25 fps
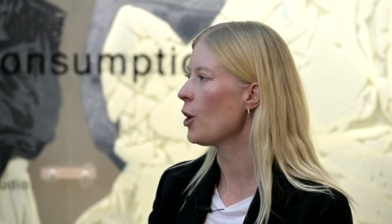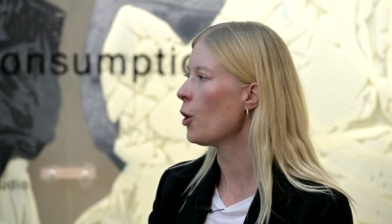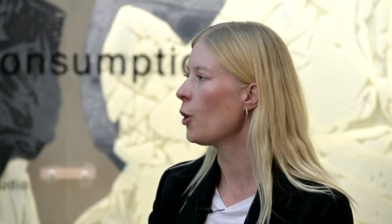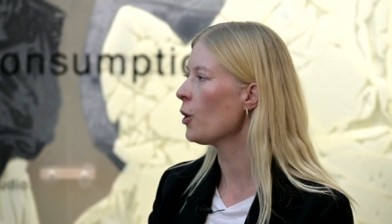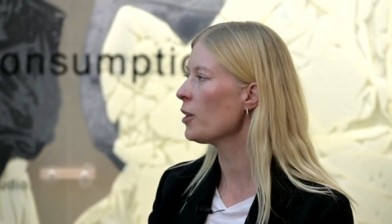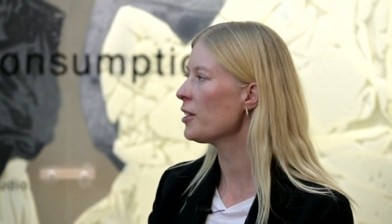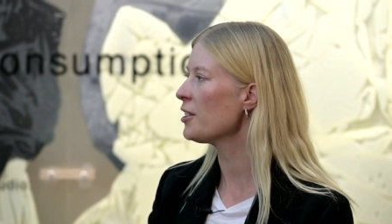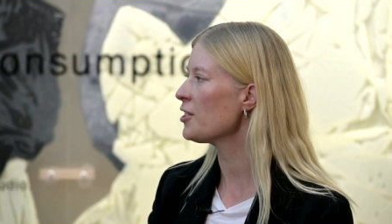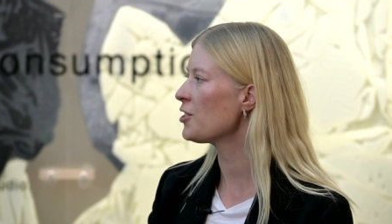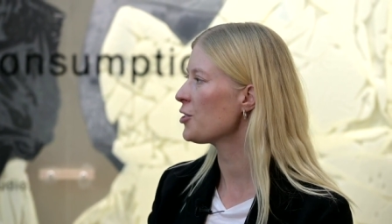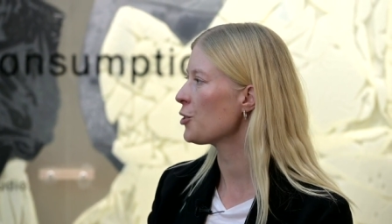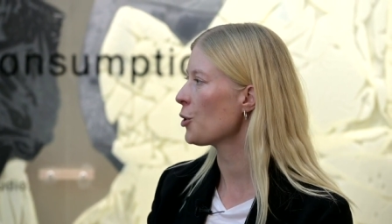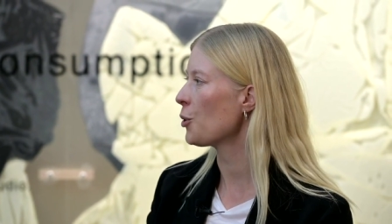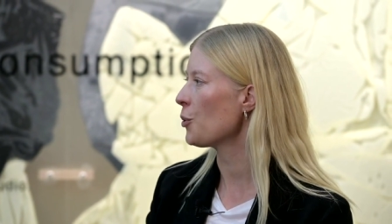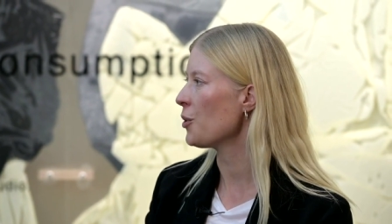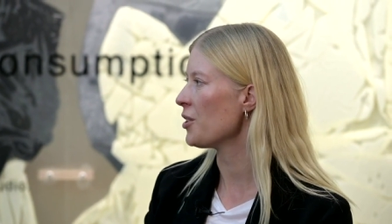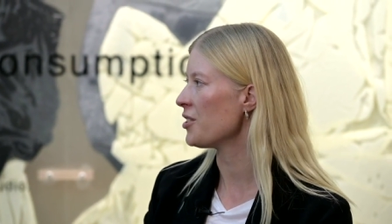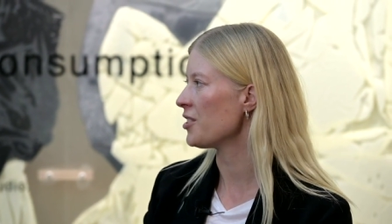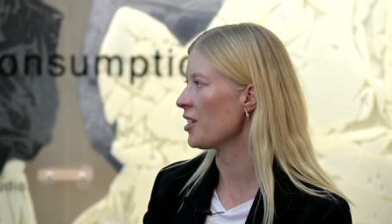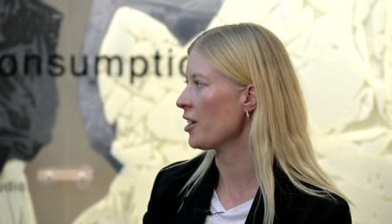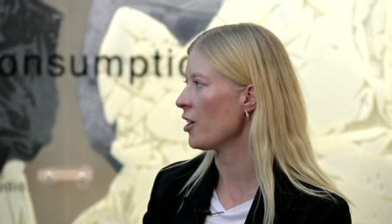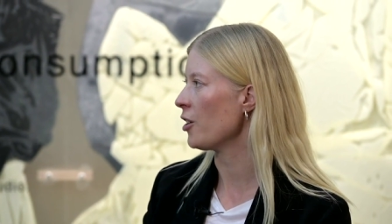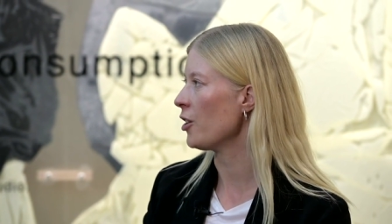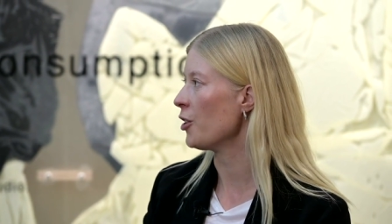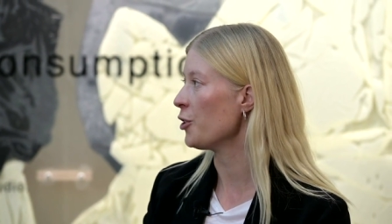all the
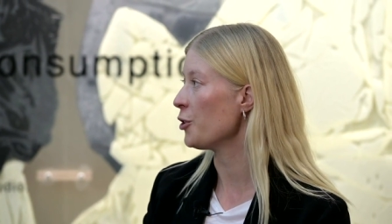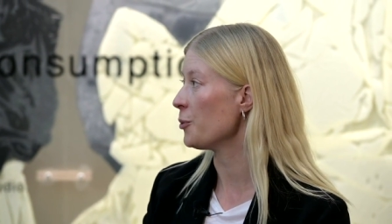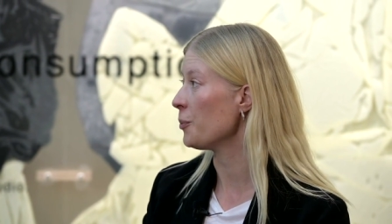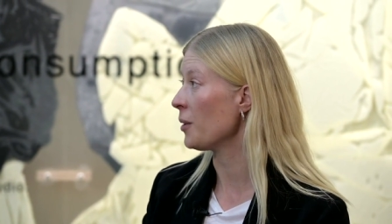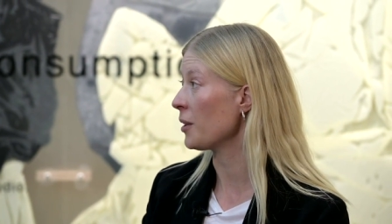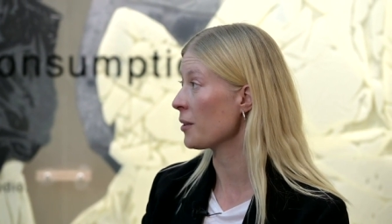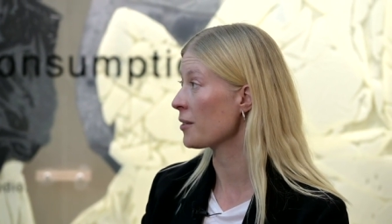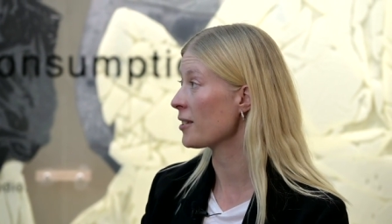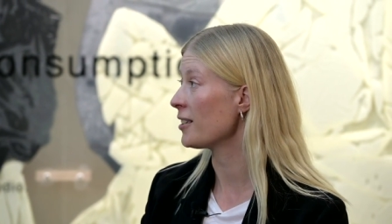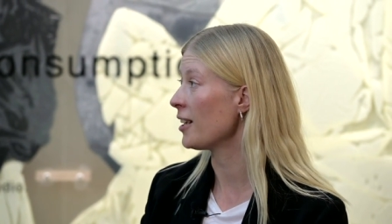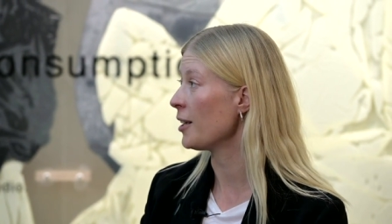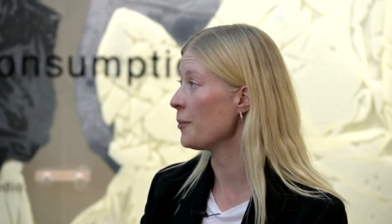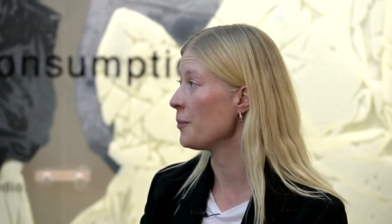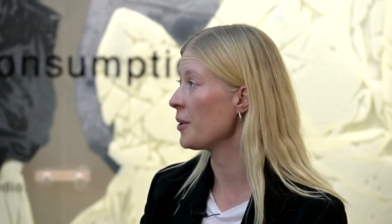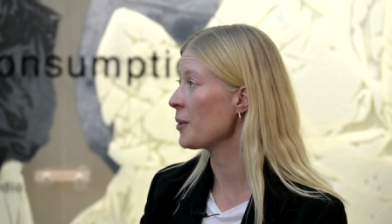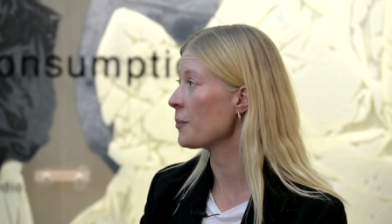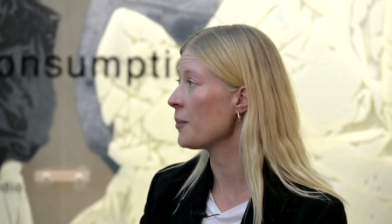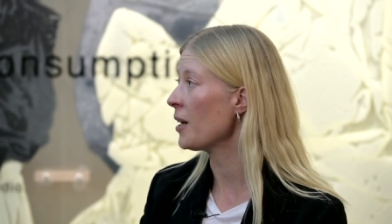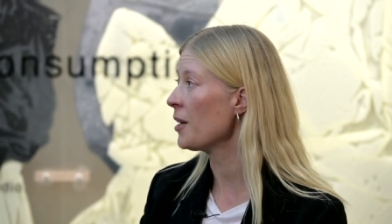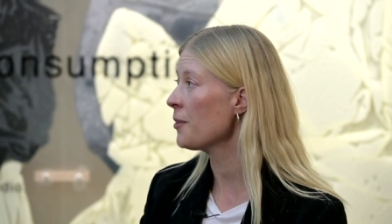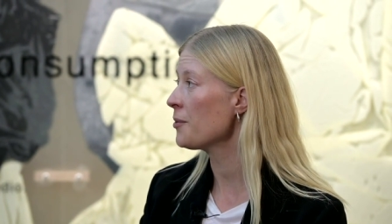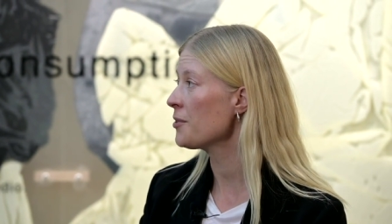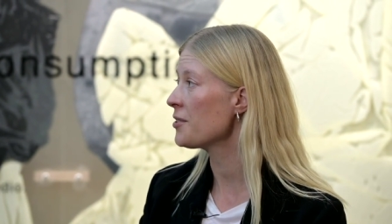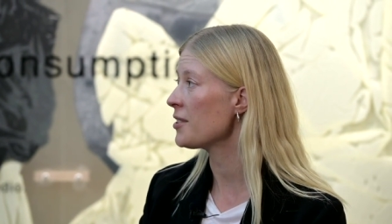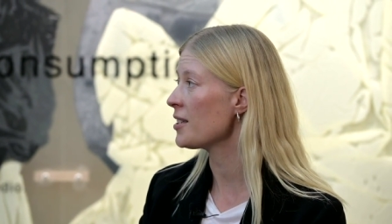stories I heard about climbing
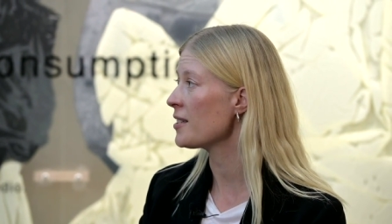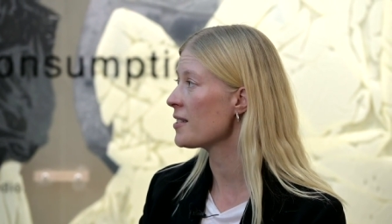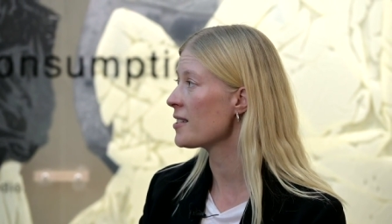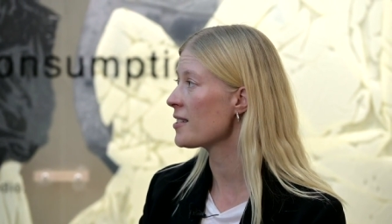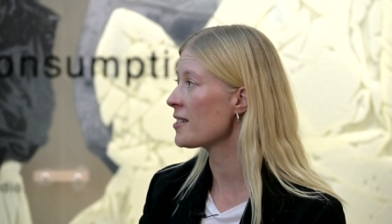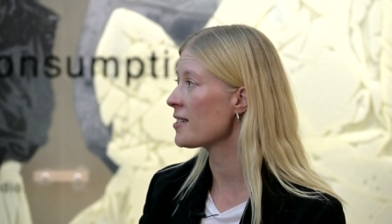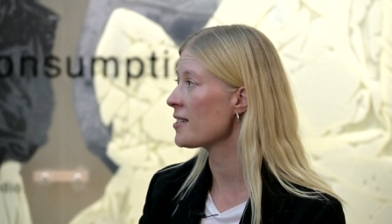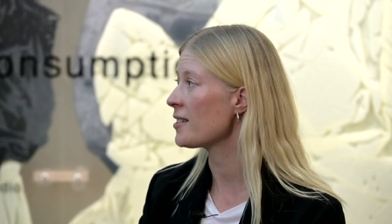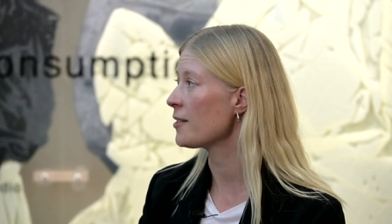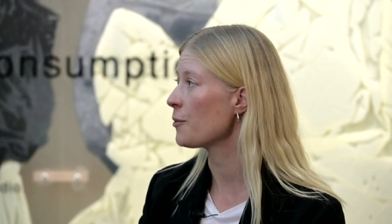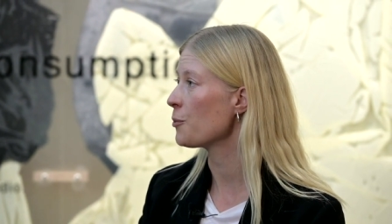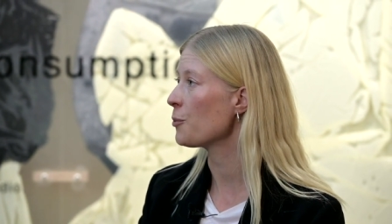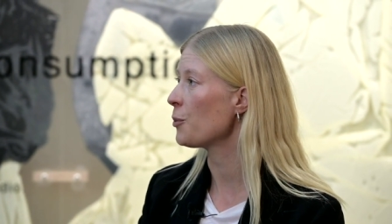mountains